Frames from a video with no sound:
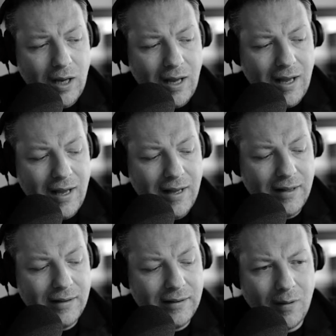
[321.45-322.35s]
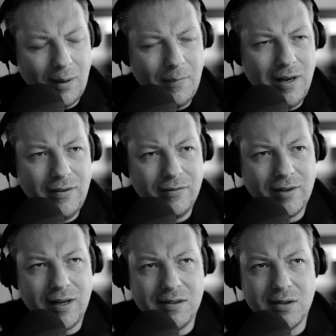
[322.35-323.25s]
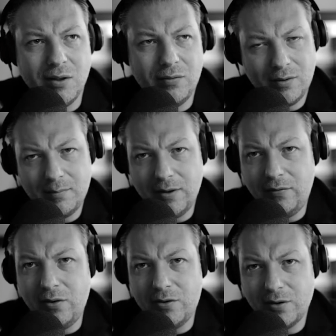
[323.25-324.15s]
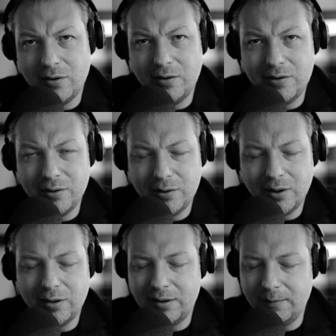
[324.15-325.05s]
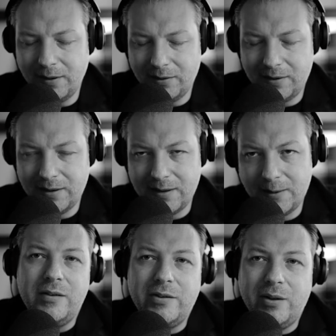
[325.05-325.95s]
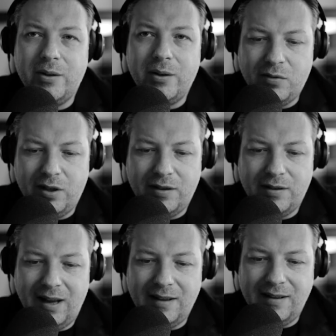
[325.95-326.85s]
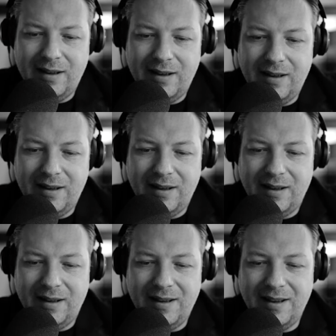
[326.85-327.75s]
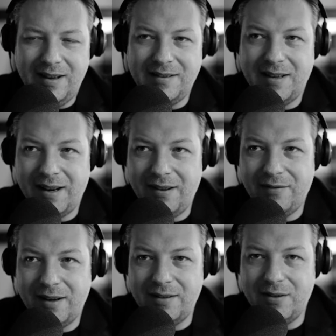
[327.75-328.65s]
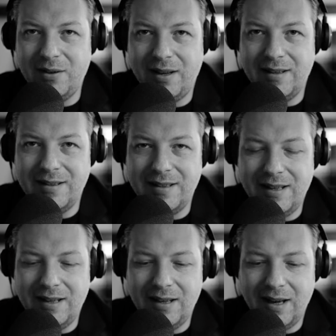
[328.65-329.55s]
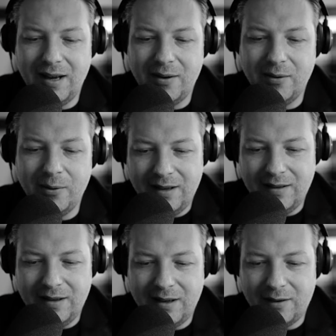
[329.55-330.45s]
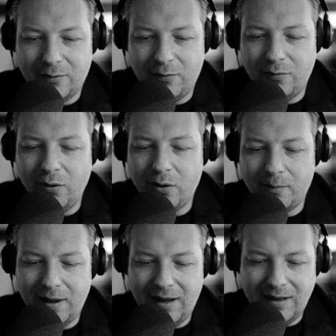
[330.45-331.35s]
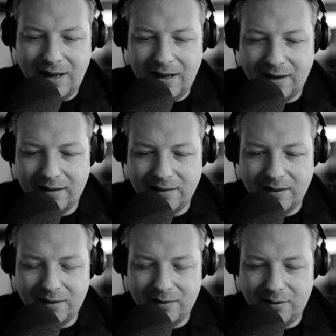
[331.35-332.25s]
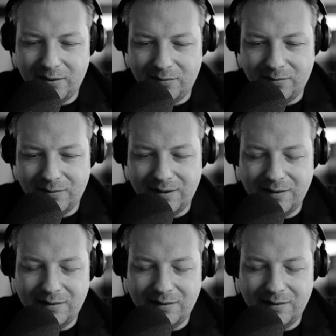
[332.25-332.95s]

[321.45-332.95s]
And I believe Christoph from the future also talked about this. So just as a as a reference, you can see how there are 4 main areas, and